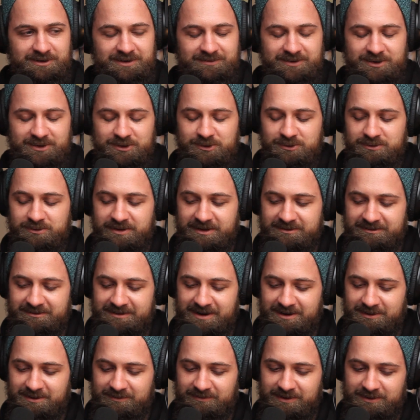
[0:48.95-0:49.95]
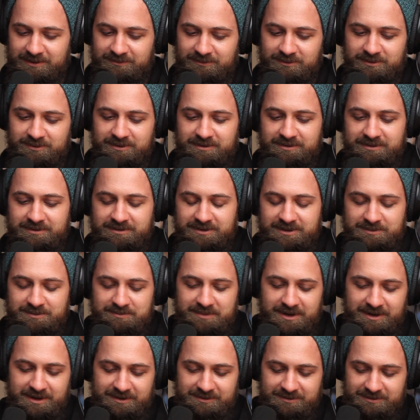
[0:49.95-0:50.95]
have to cue that sound effect for the
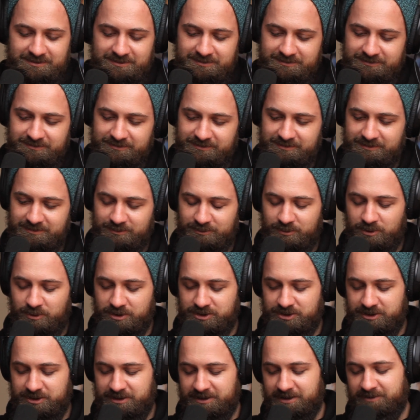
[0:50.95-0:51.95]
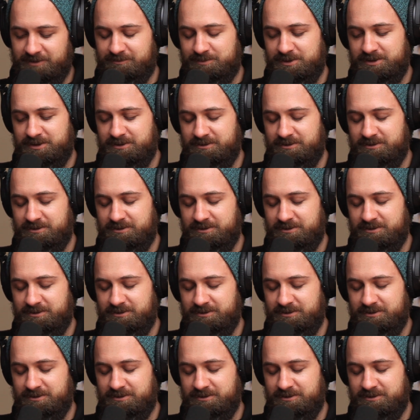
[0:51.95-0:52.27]
amount of watching I've been